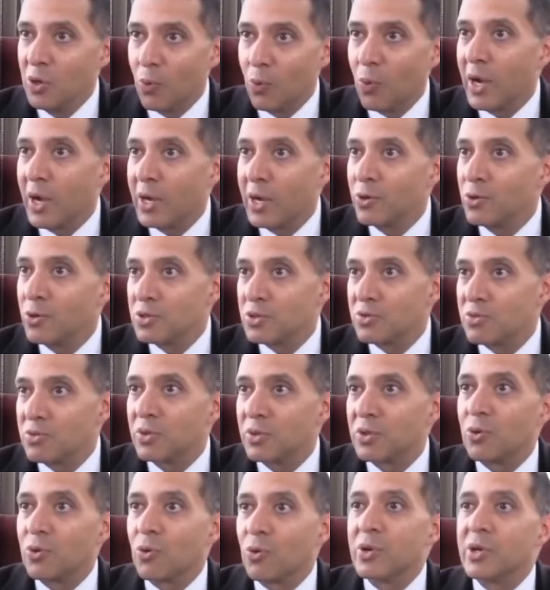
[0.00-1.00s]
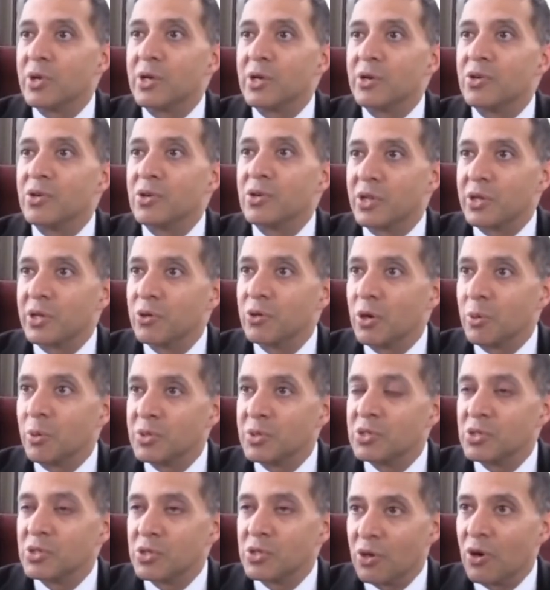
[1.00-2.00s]
wires from the groin area that go up
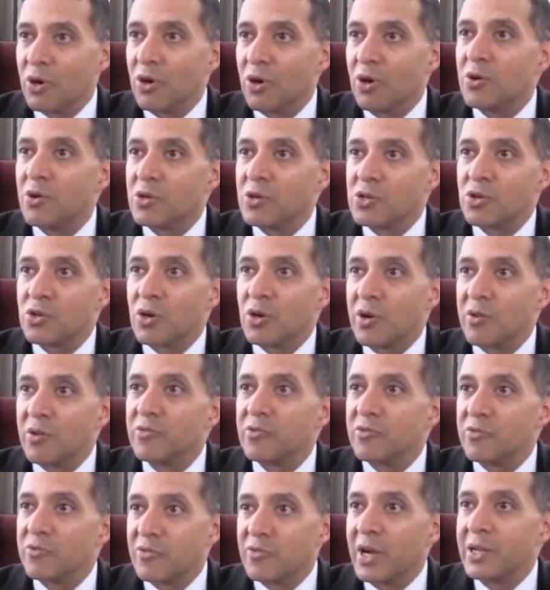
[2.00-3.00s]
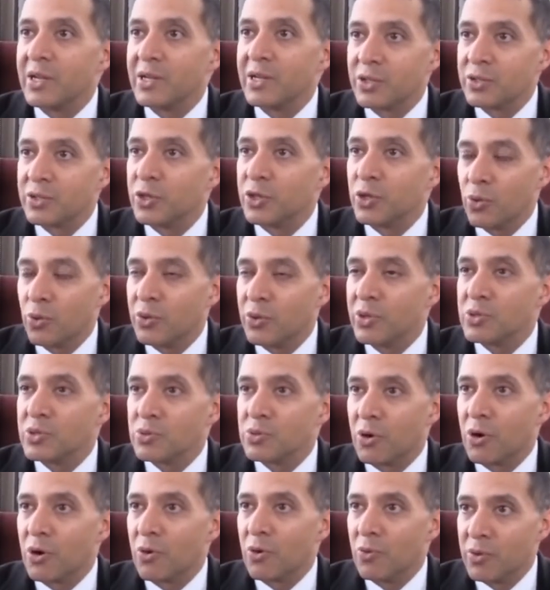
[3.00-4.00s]
into the heart and try to find and cure these
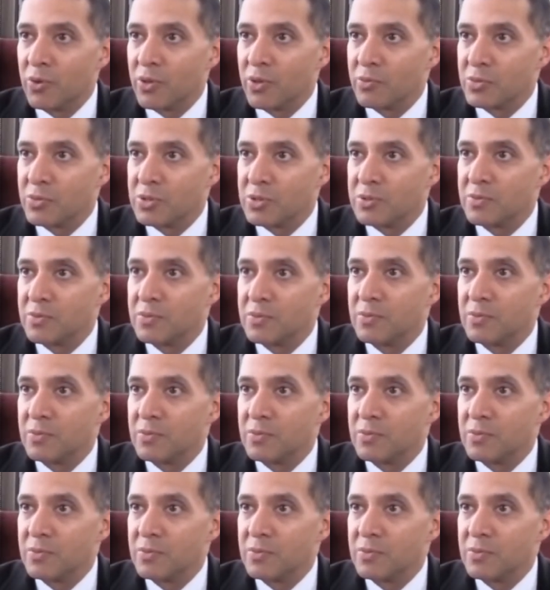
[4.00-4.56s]
heart rhythms.